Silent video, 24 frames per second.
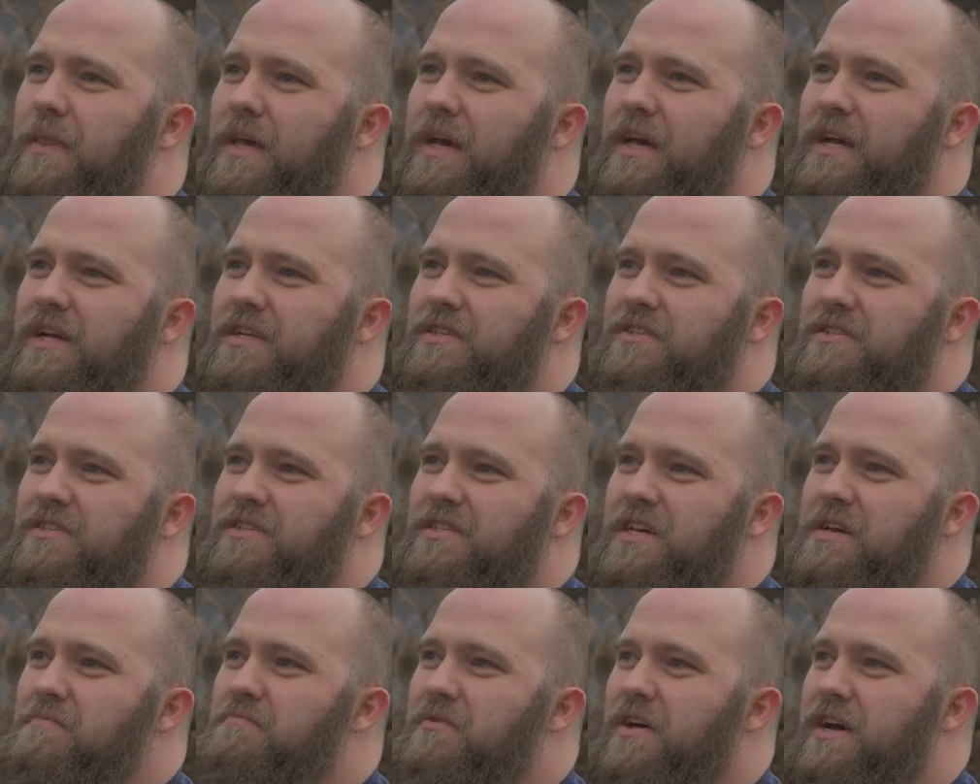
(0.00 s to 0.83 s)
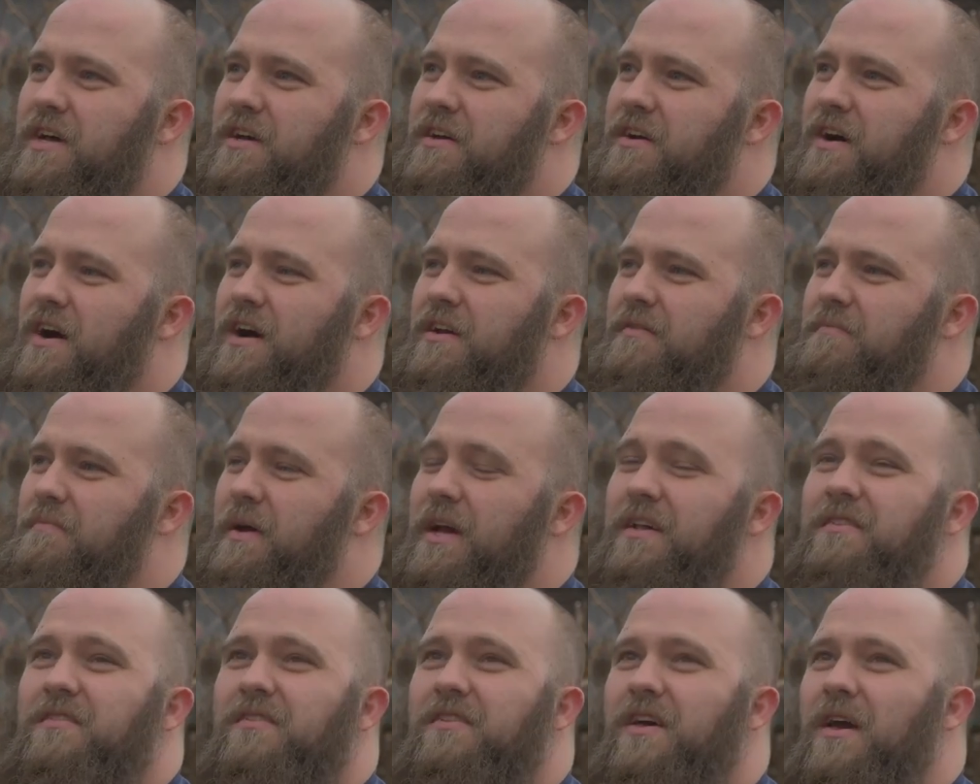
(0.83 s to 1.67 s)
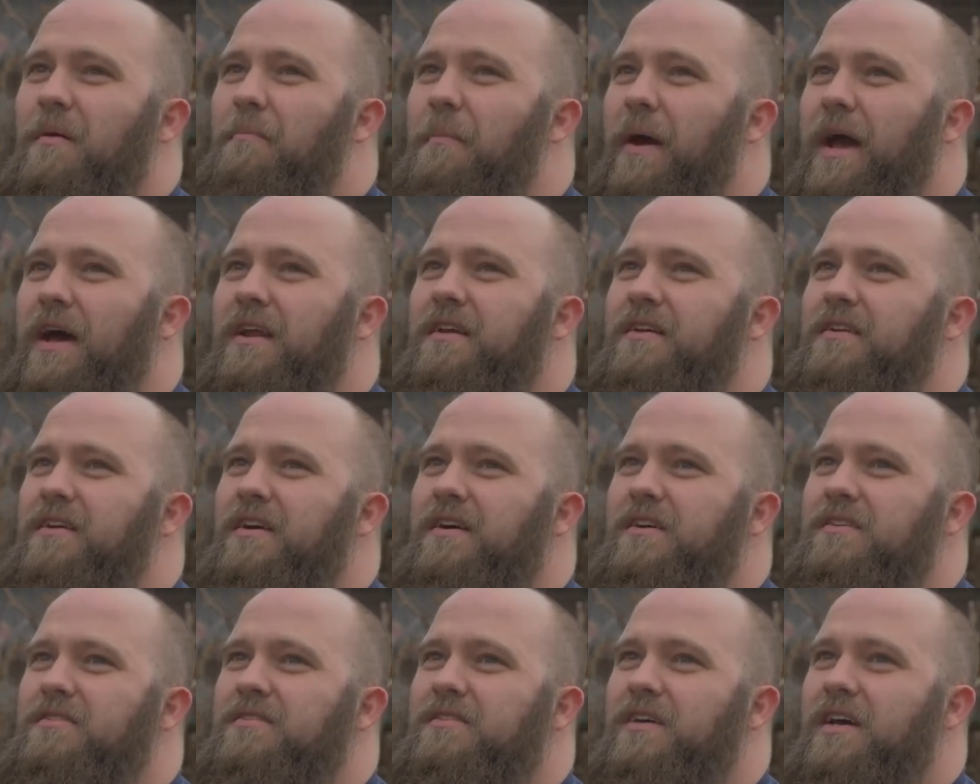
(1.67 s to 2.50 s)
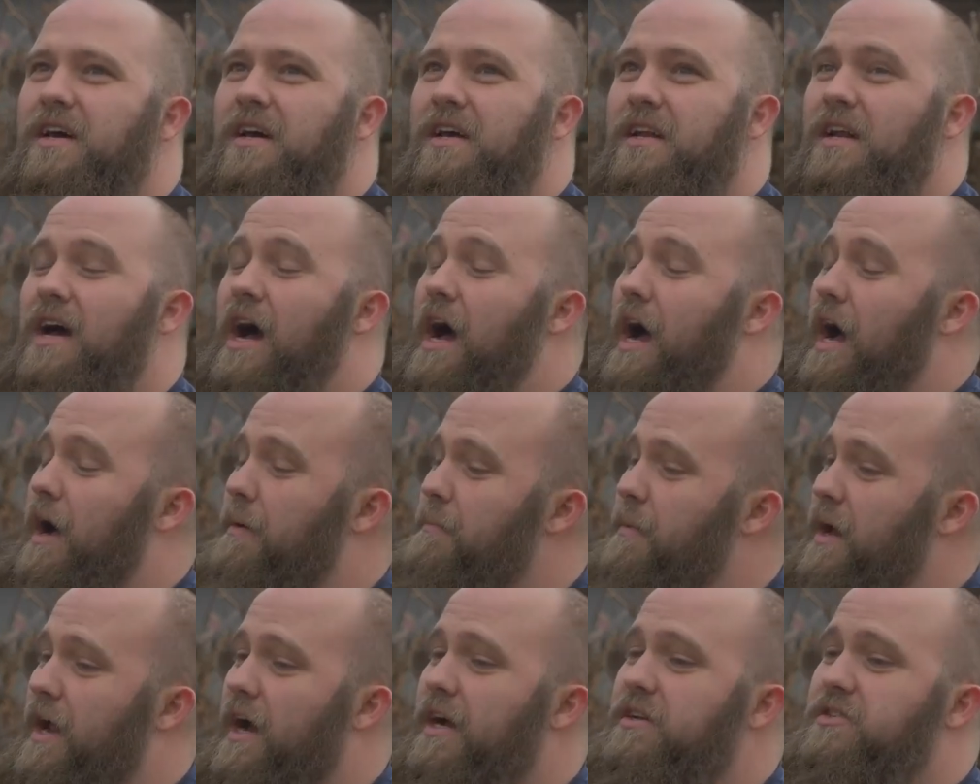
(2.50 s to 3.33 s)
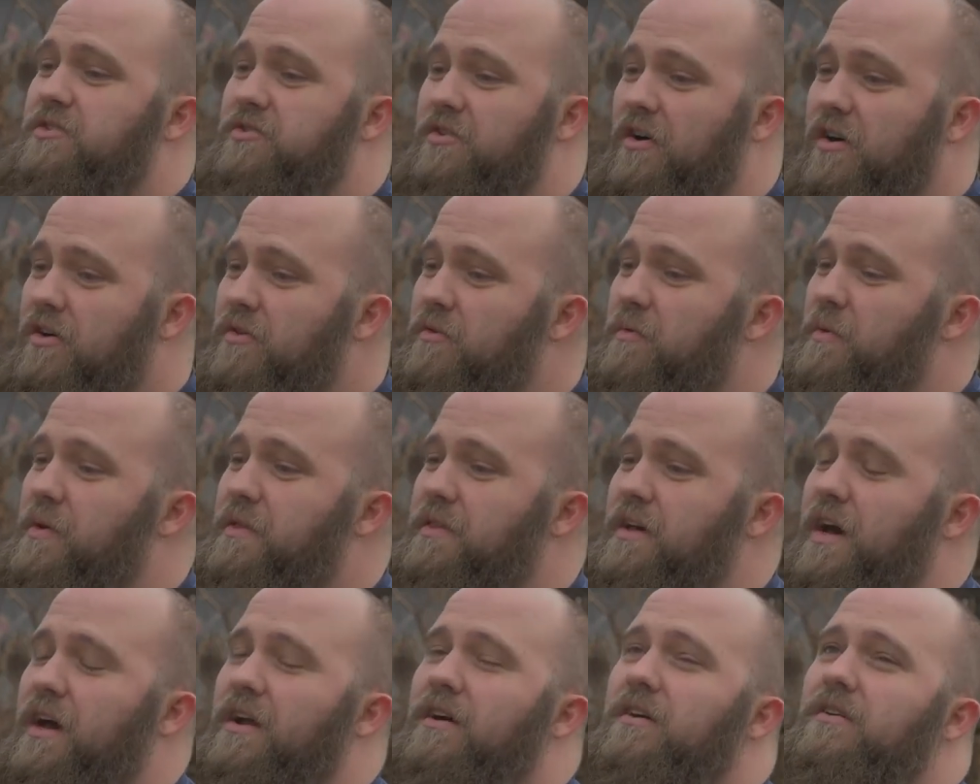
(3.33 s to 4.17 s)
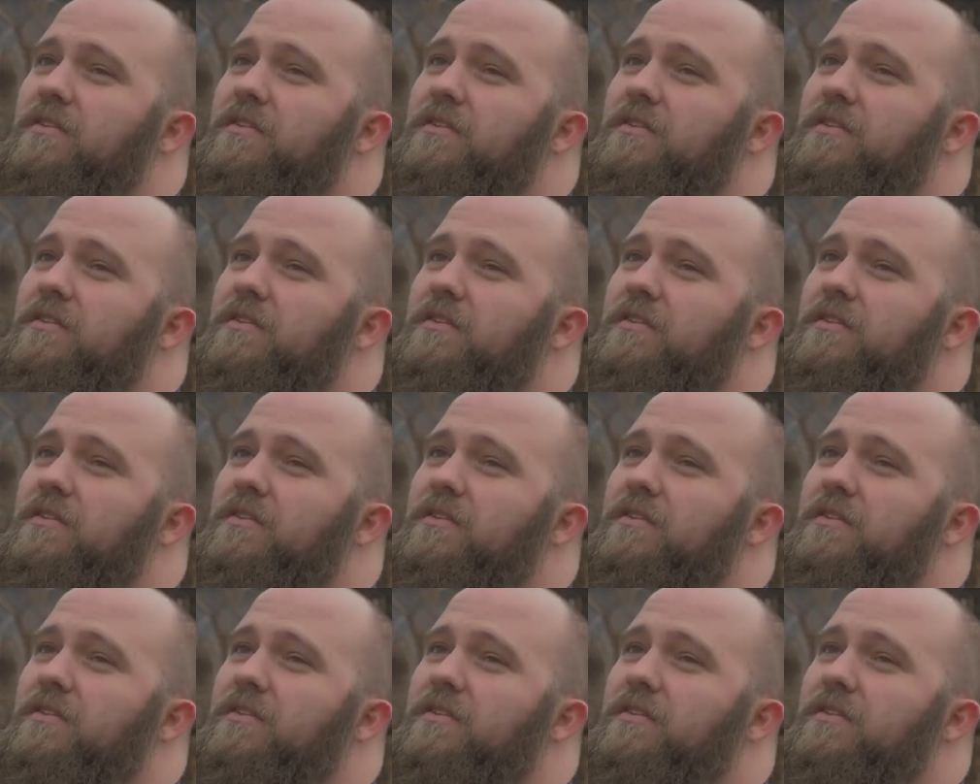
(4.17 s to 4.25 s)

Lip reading: it just seemed like God basically abandoned us, and I mean, I struggle with that a